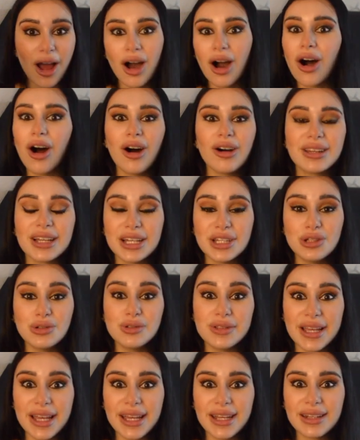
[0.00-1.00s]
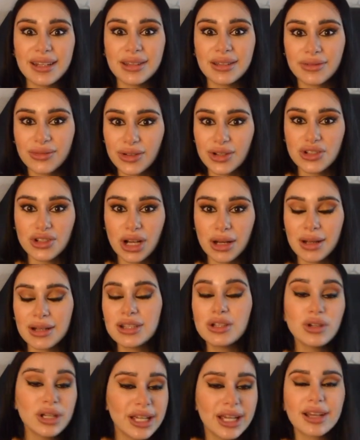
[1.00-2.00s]
all that you did in the first time, and
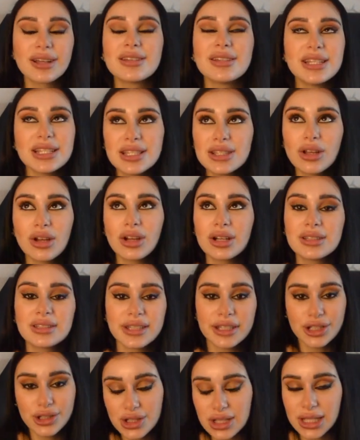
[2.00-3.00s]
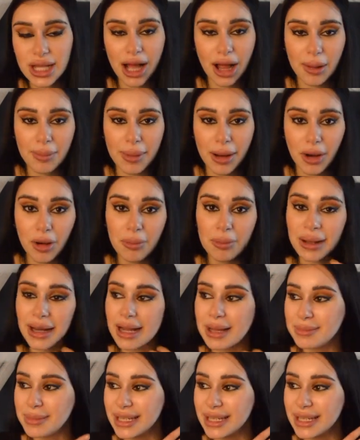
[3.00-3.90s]
he still continues to help out. But I